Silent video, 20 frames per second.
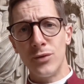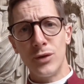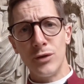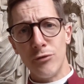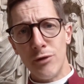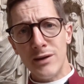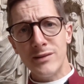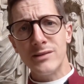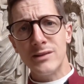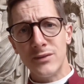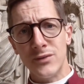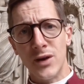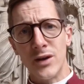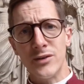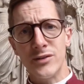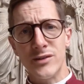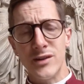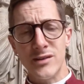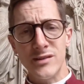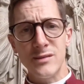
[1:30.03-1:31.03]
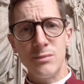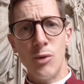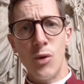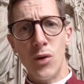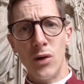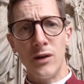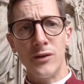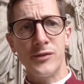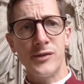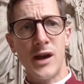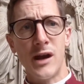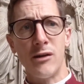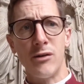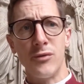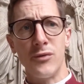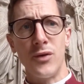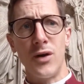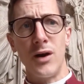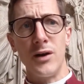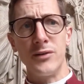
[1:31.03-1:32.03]
For the rest of us, the smaller
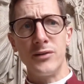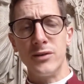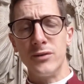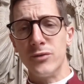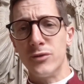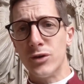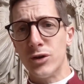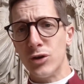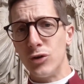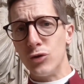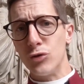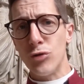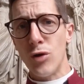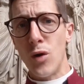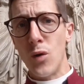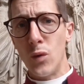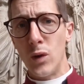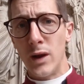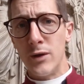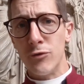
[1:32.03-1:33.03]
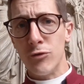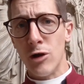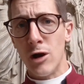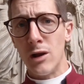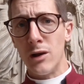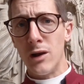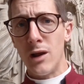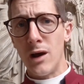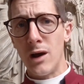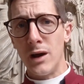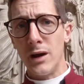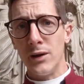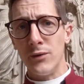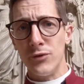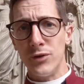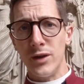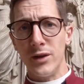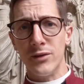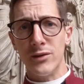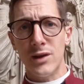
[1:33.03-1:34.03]
sacrifice of control over our
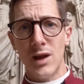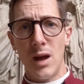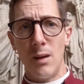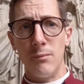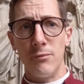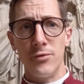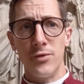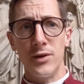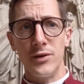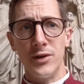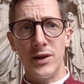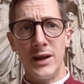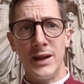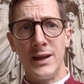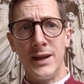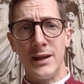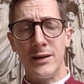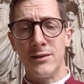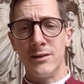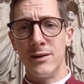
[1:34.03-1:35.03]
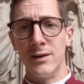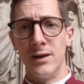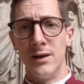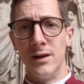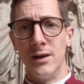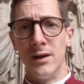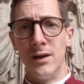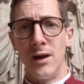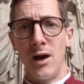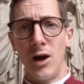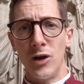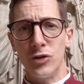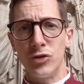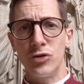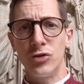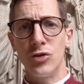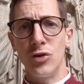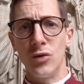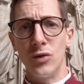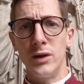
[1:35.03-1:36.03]
lives and comfort in it are
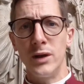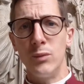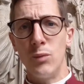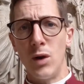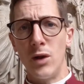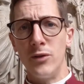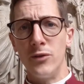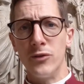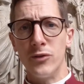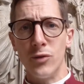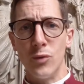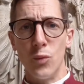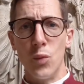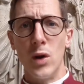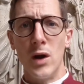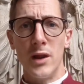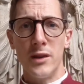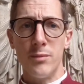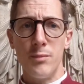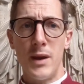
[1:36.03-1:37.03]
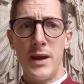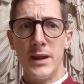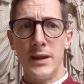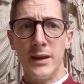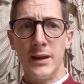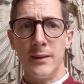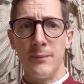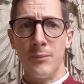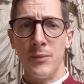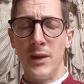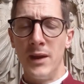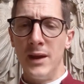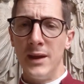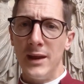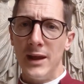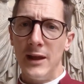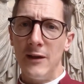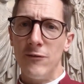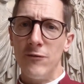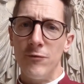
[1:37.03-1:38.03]
surely ones worth making,
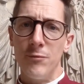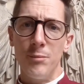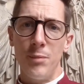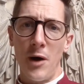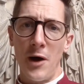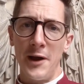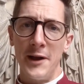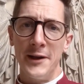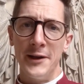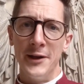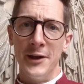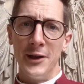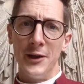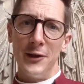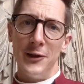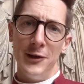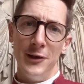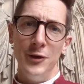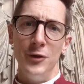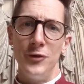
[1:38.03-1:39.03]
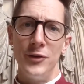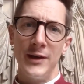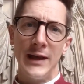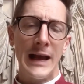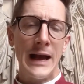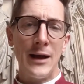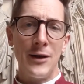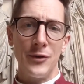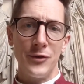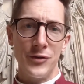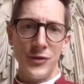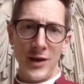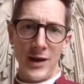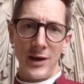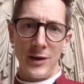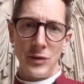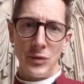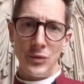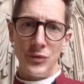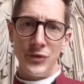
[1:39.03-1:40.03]
if by losing
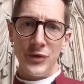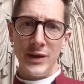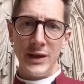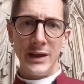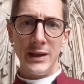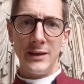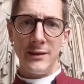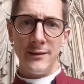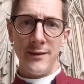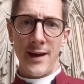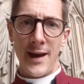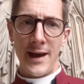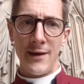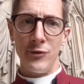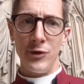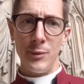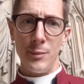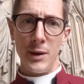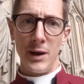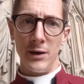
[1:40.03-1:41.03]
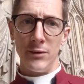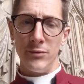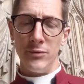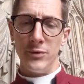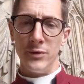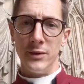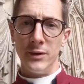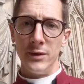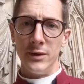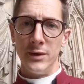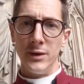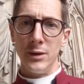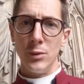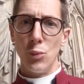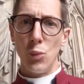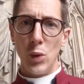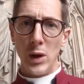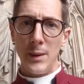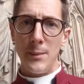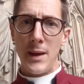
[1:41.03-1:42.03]
ourselves in heaven above,
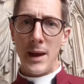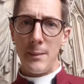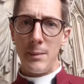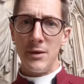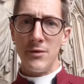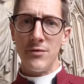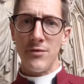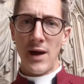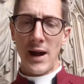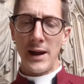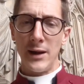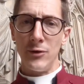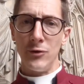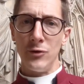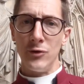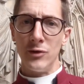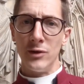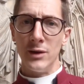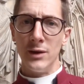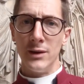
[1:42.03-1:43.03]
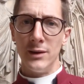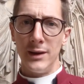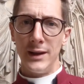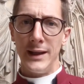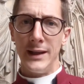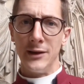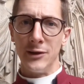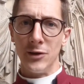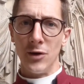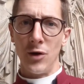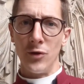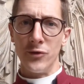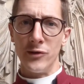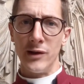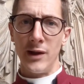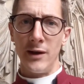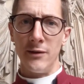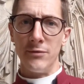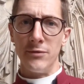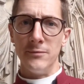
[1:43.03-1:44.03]
we may be found in
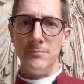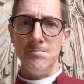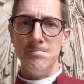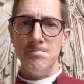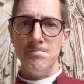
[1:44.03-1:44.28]
God's love.